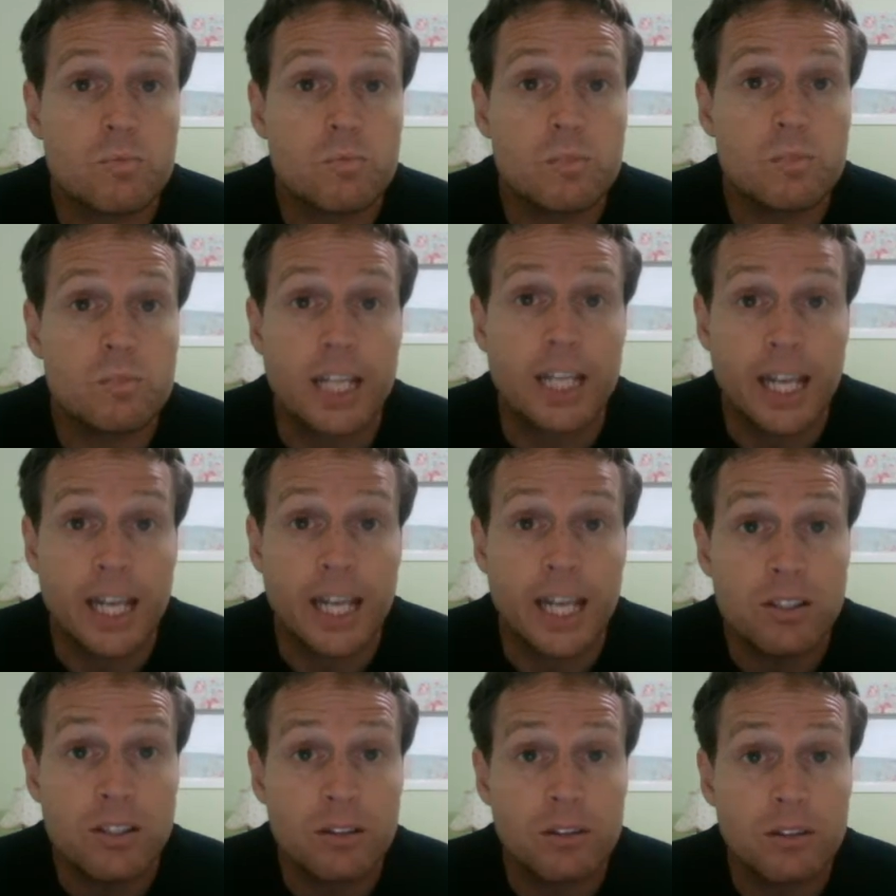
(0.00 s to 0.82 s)

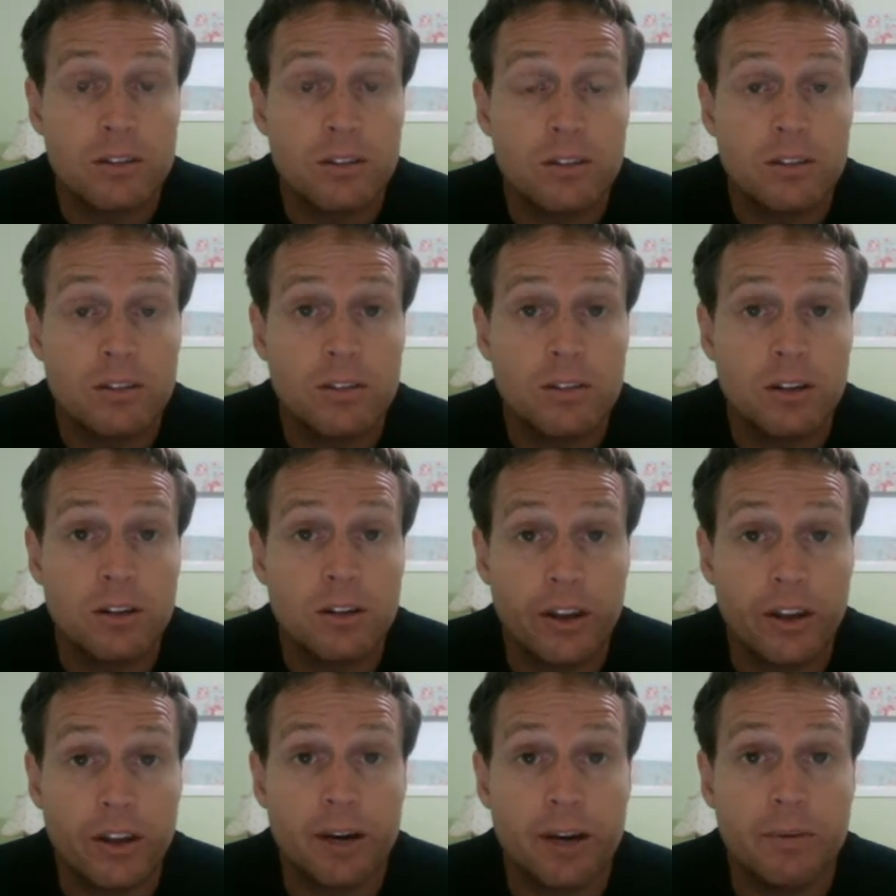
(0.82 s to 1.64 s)
de-esser
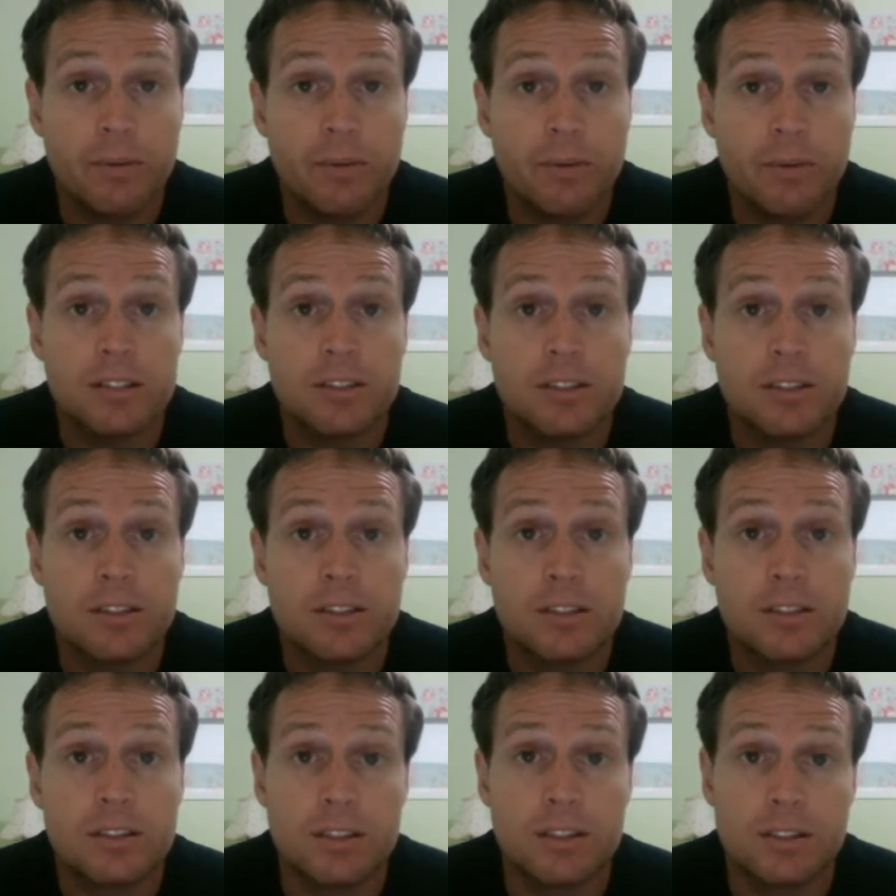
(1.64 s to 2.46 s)
on that one,
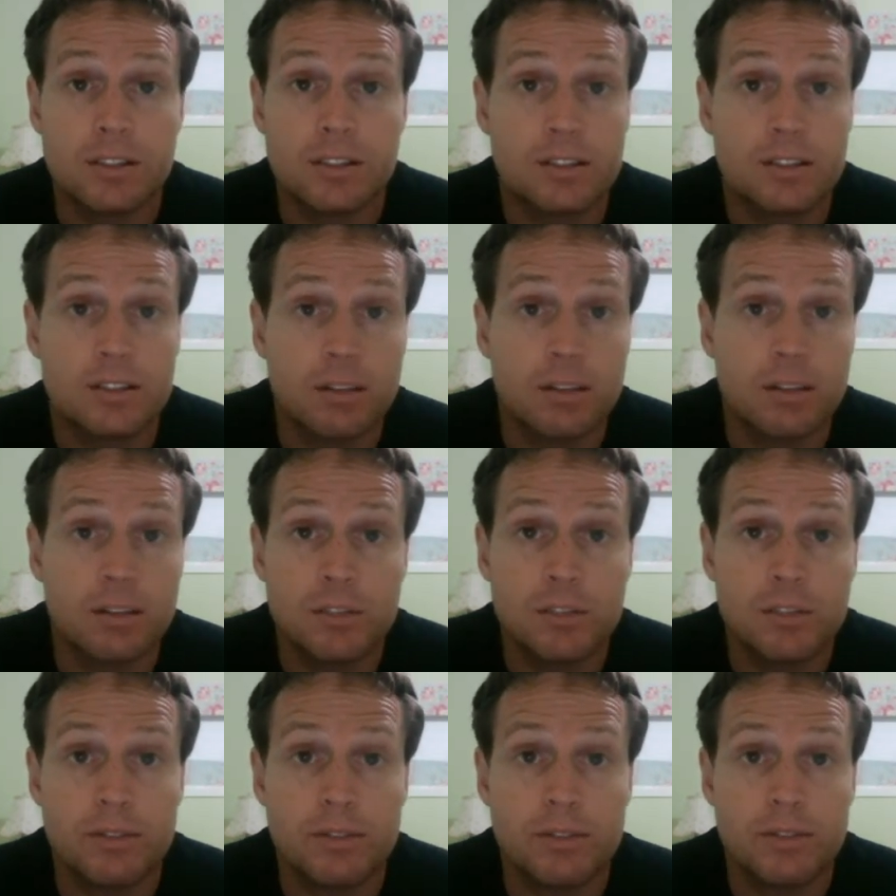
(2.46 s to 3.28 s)
just because
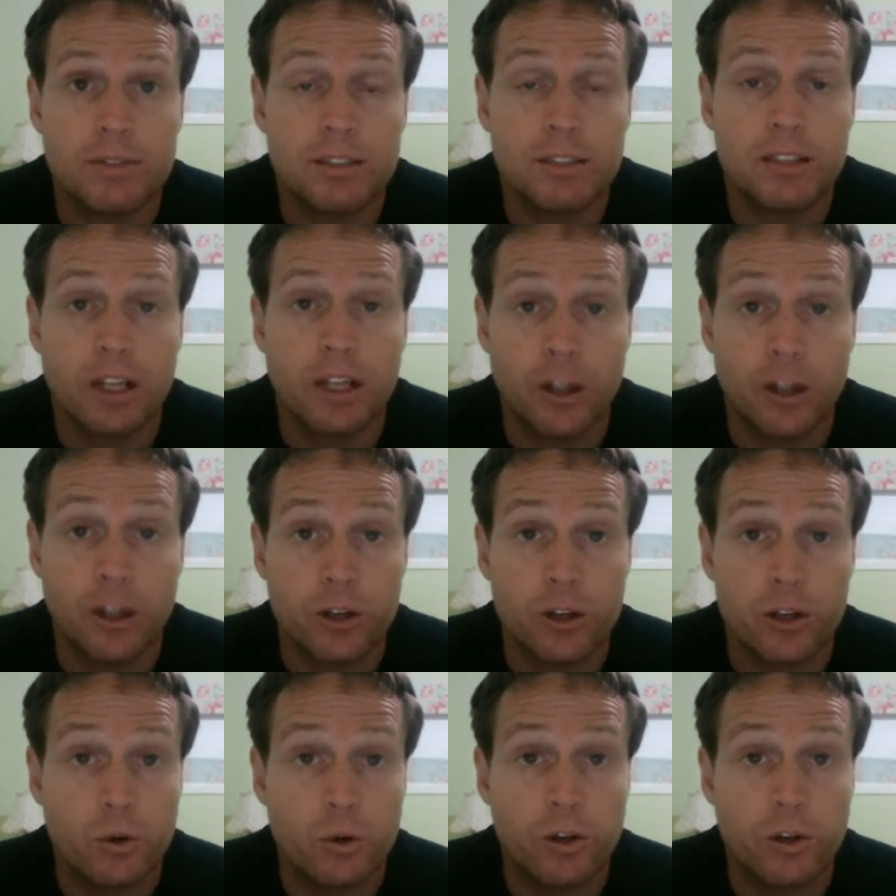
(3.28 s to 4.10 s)
sometimes there's a lot of
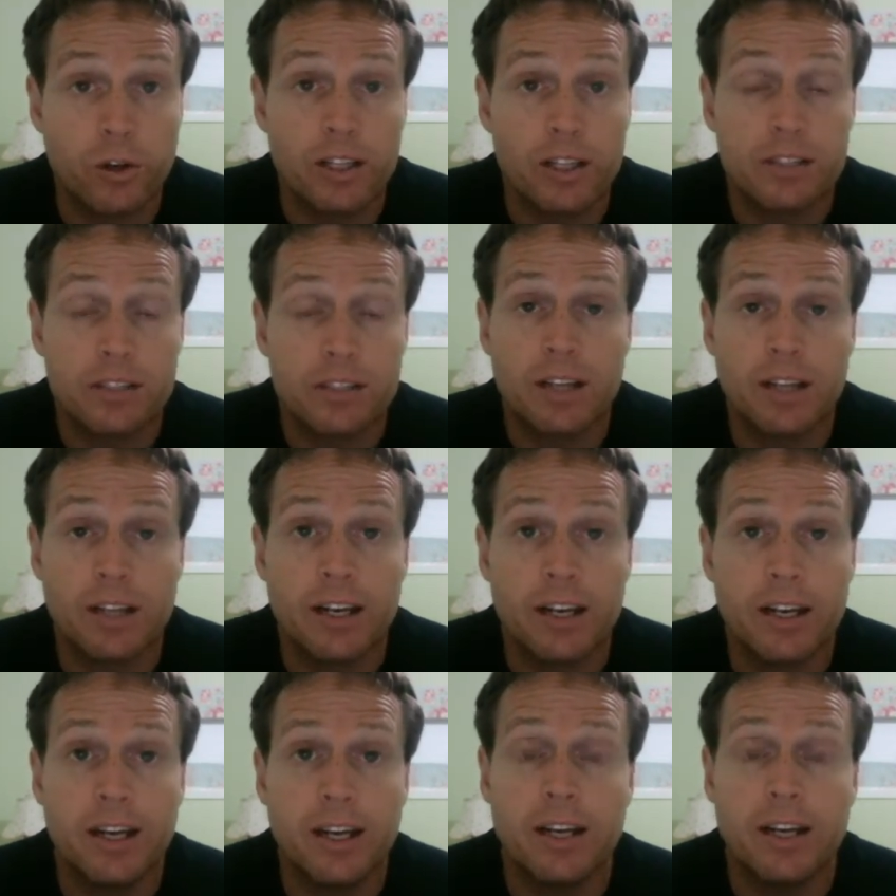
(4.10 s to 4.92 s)
talking is done
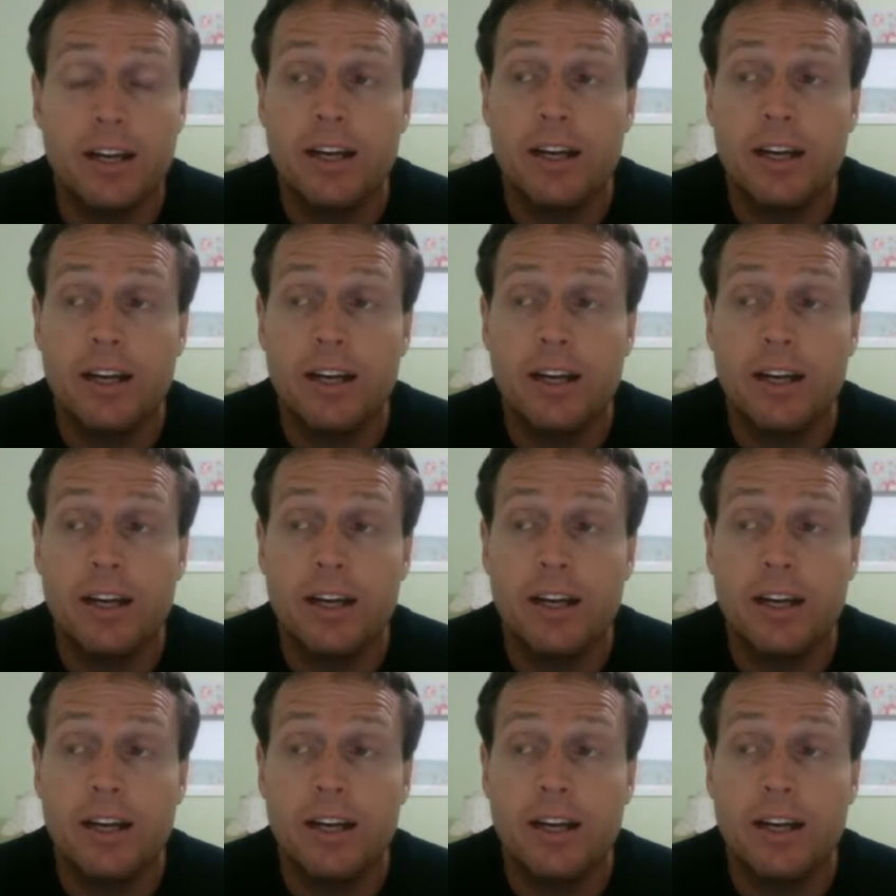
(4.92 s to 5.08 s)
there.